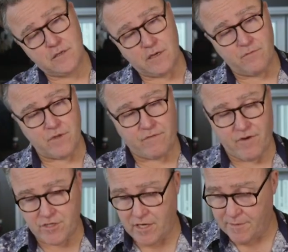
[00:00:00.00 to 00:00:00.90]
done with
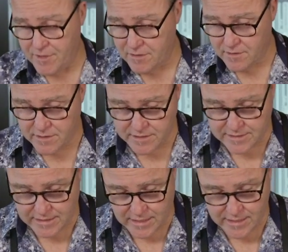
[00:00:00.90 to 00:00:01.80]
fresh lemon
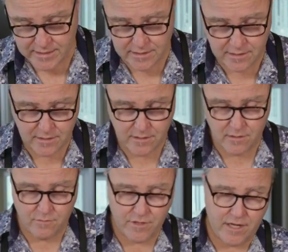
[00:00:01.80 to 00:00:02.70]
inside.
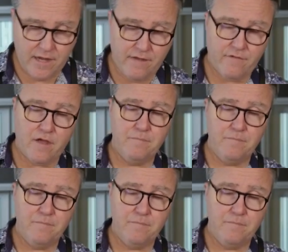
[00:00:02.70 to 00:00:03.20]
We have